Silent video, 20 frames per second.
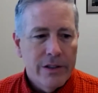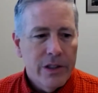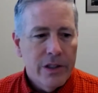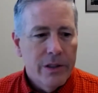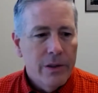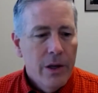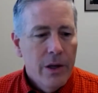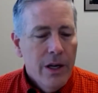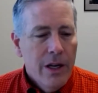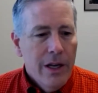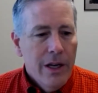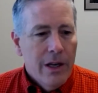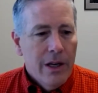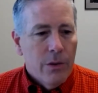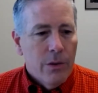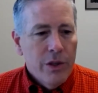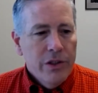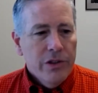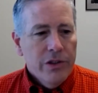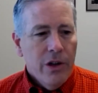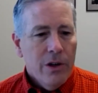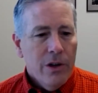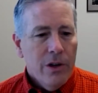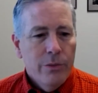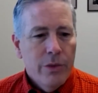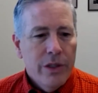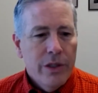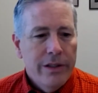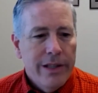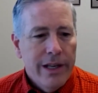So we
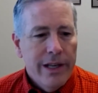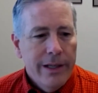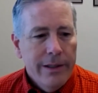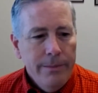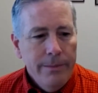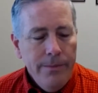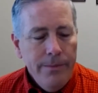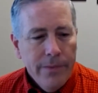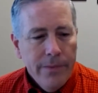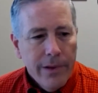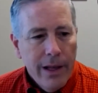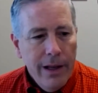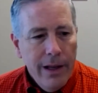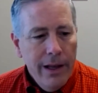started with them,